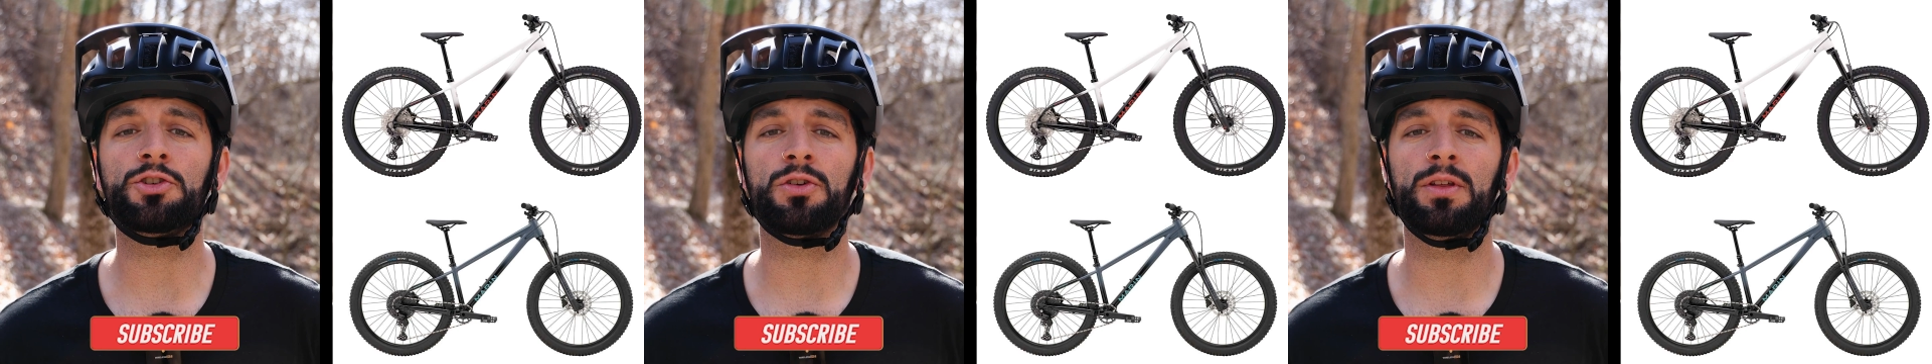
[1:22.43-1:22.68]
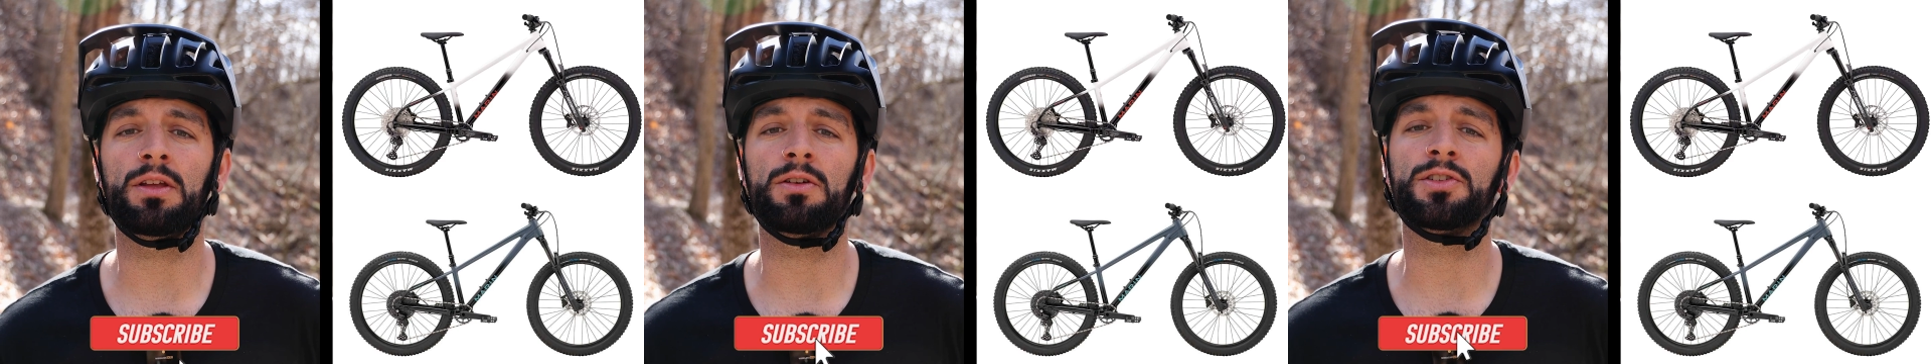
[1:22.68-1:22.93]

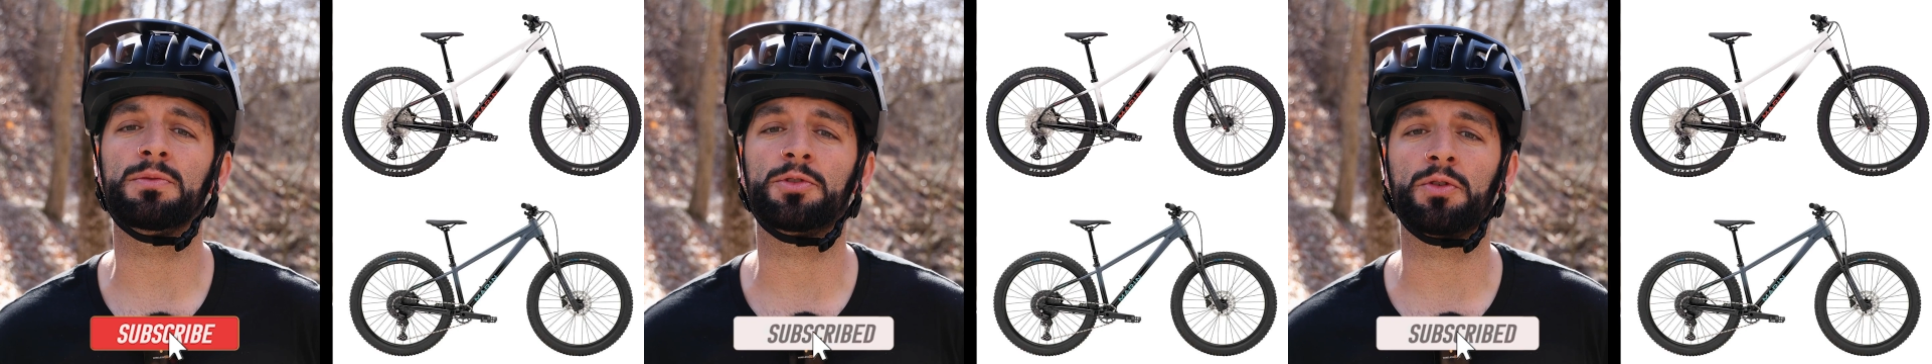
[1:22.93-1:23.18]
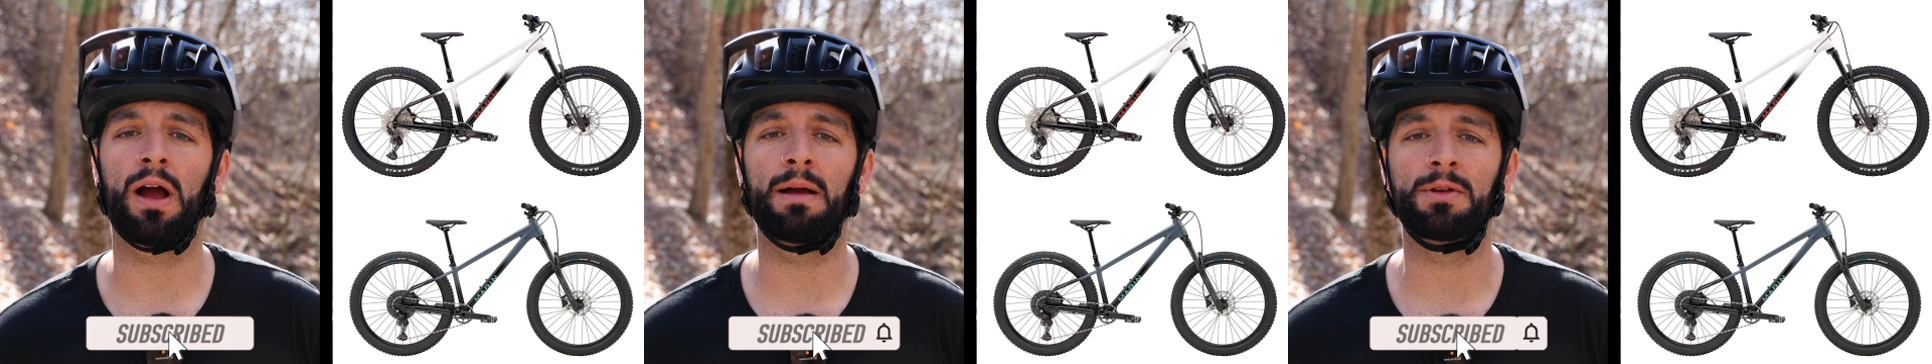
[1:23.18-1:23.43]
sure that you're
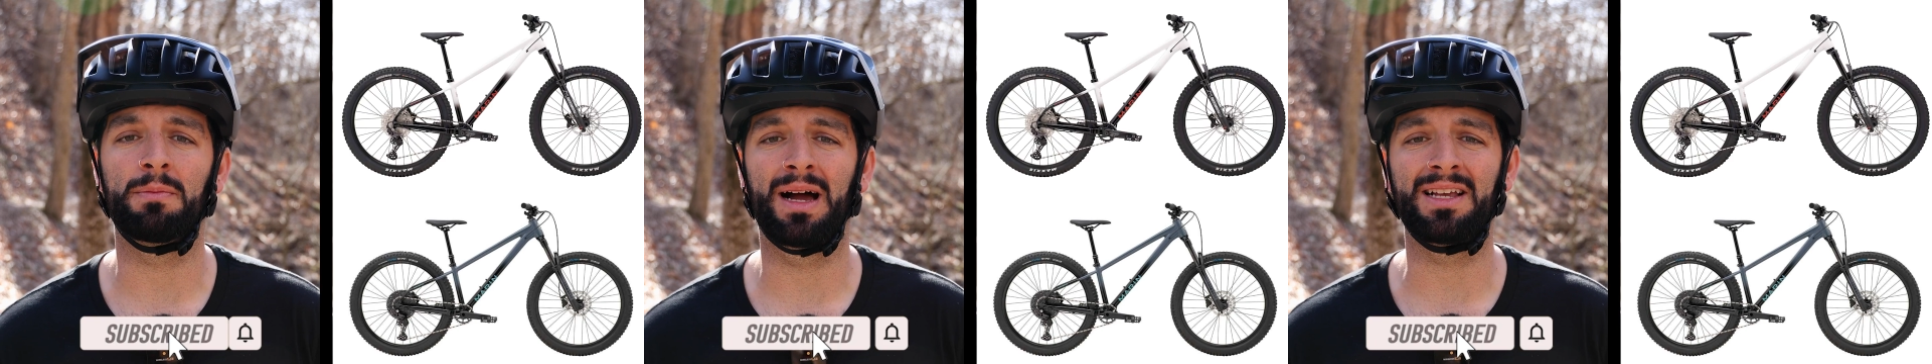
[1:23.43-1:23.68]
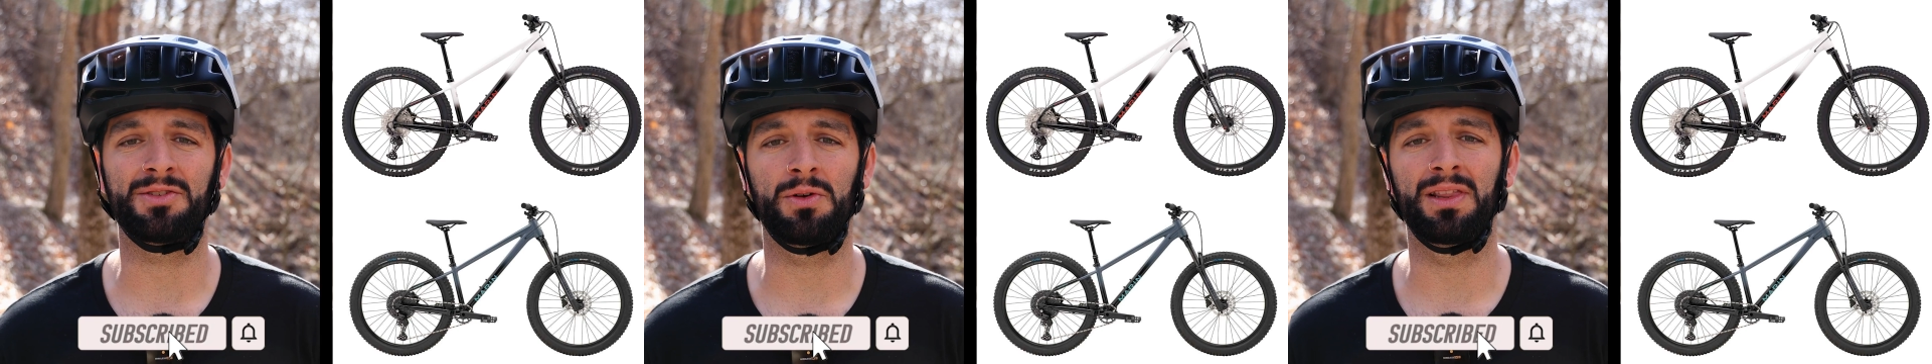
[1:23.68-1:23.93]
subscribed to
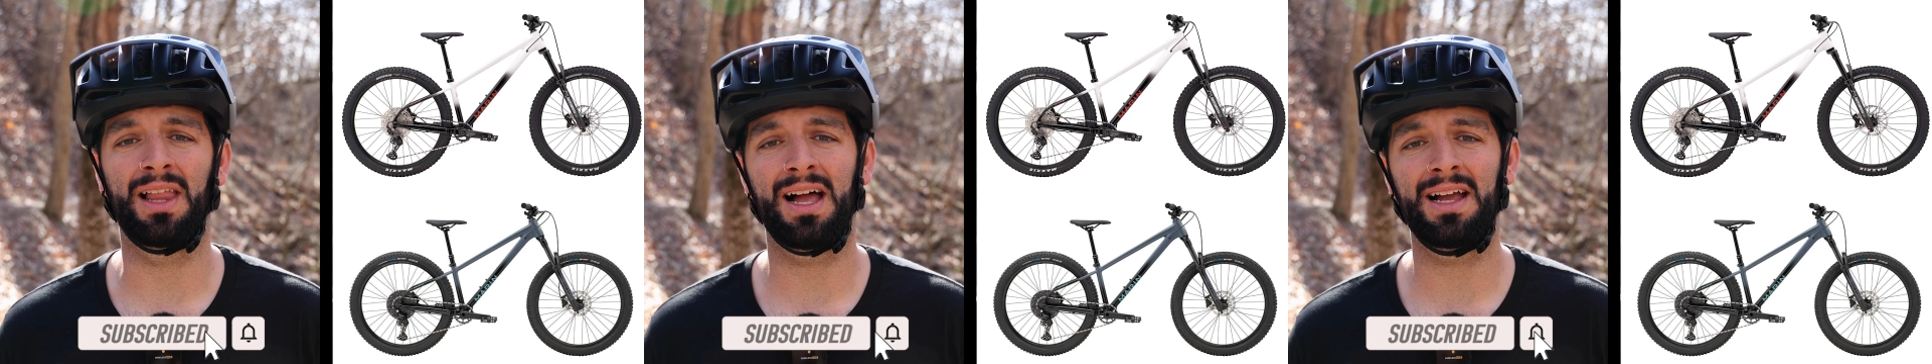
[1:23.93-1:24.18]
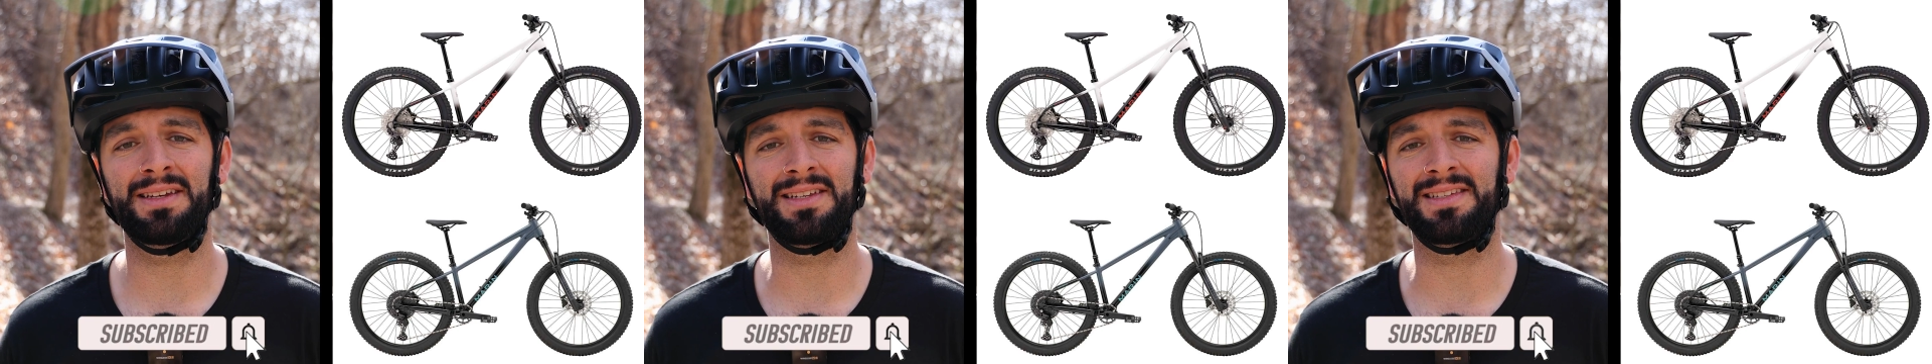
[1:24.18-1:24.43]
Bikes
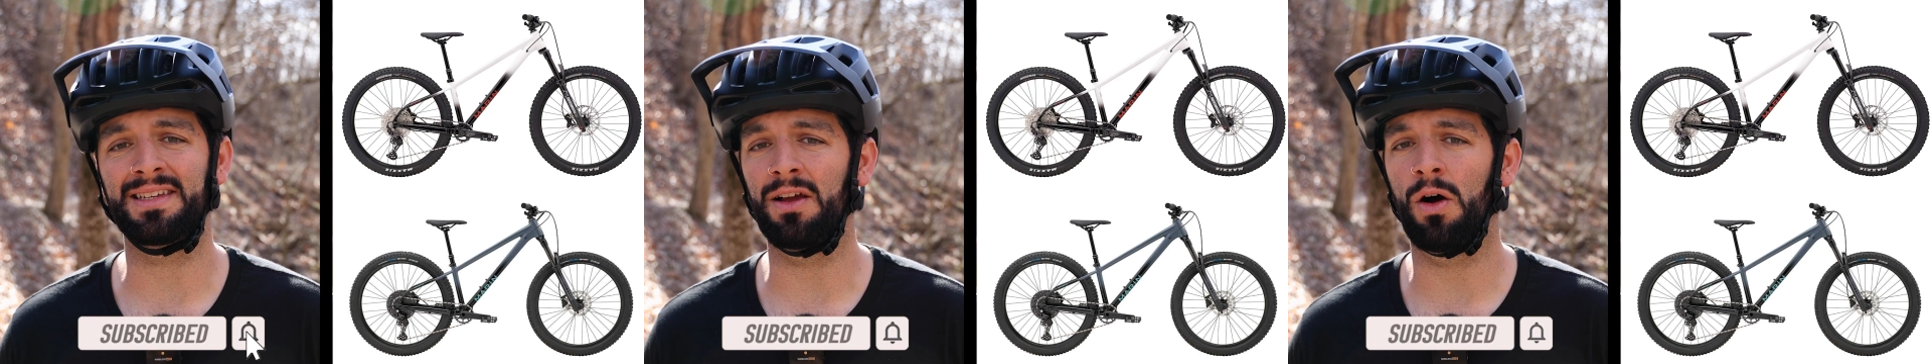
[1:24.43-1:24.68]
Online to see